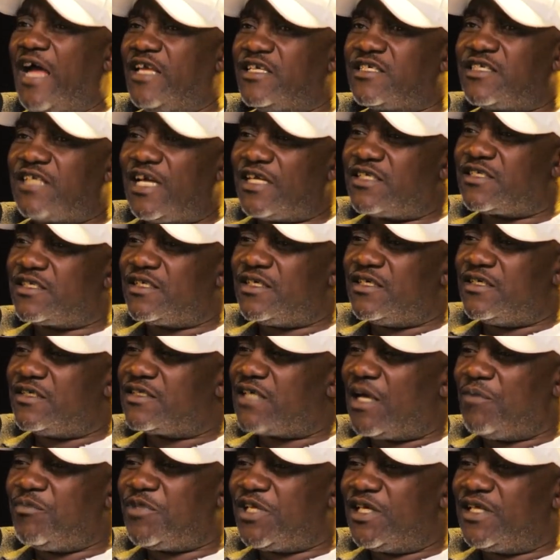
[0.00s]
it's just
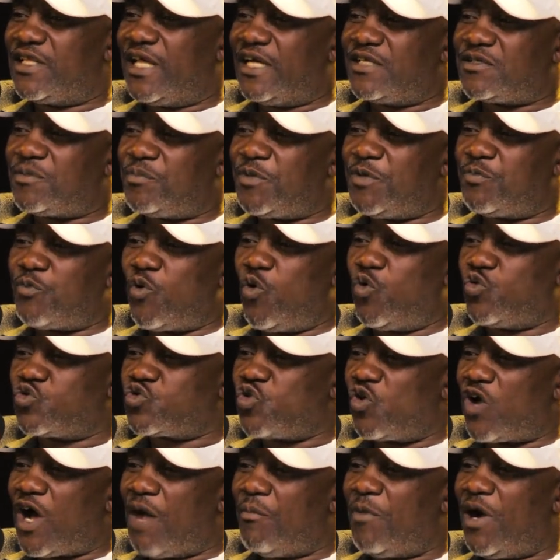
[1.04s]
something that people
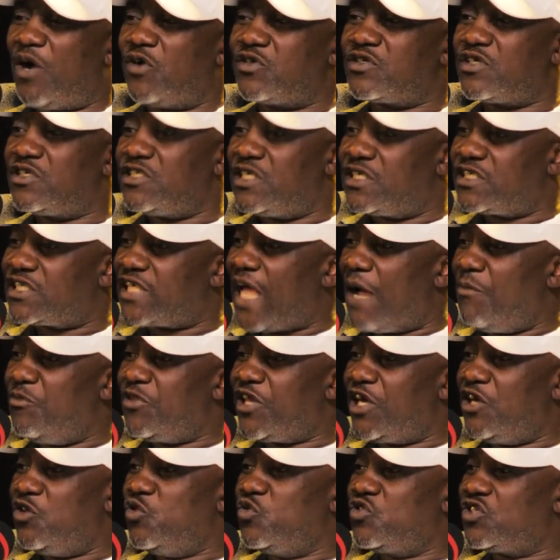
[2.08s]
talk about. Some
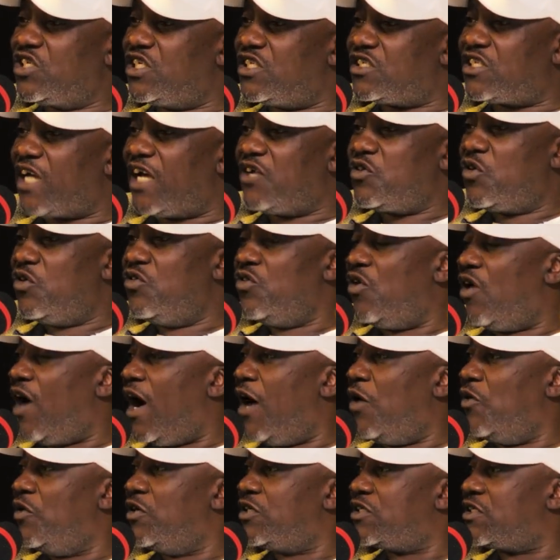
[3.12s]
they use it. I don't know
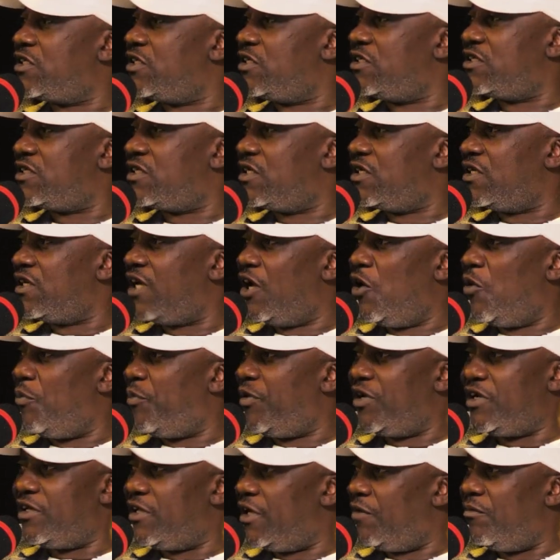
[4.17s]
how it is
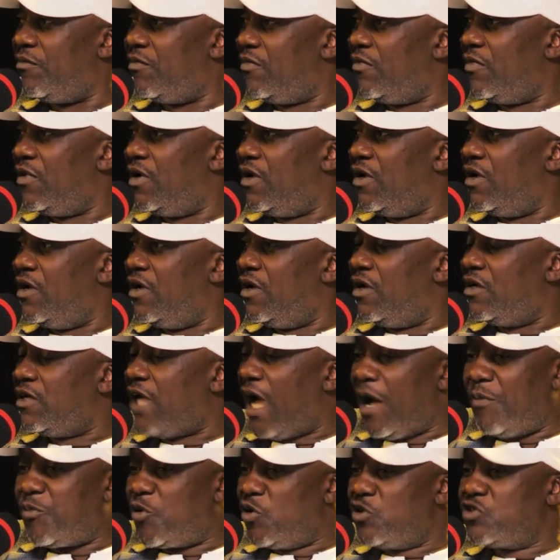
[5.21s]
helping them.
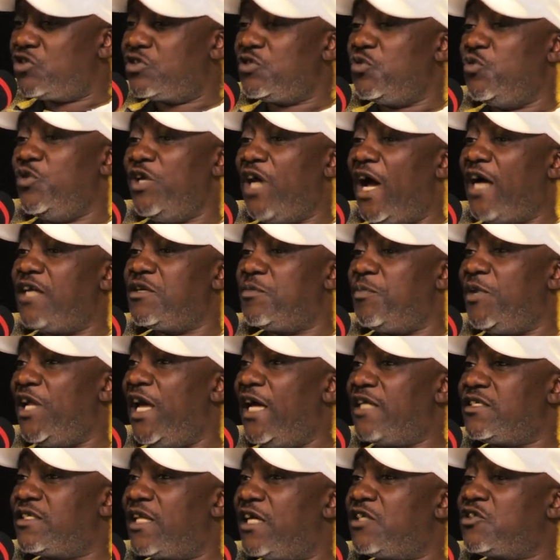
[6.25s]
Yeah, because we had
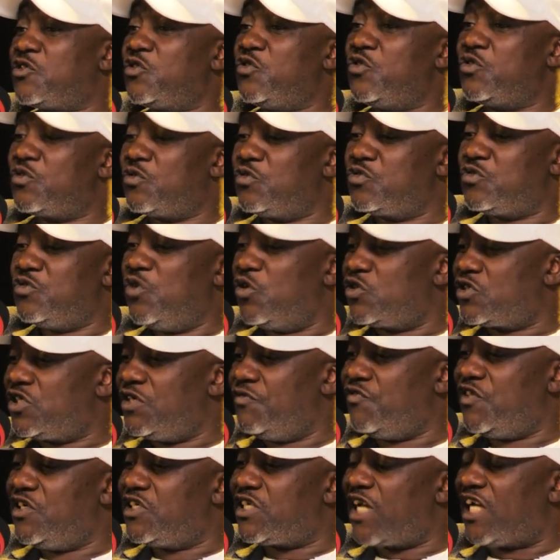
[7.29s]
players that you could not
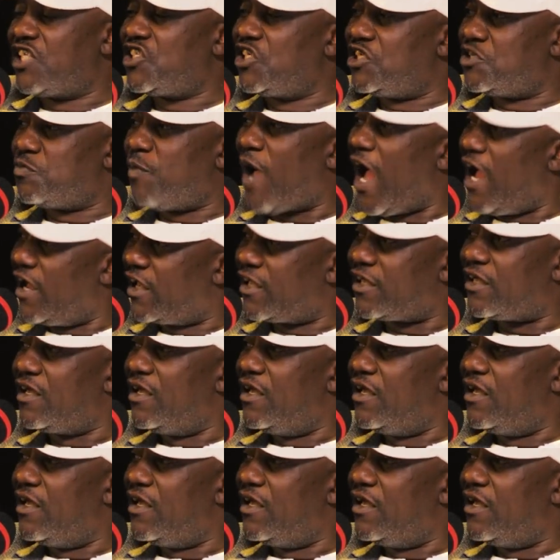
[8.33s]
even touch his bag,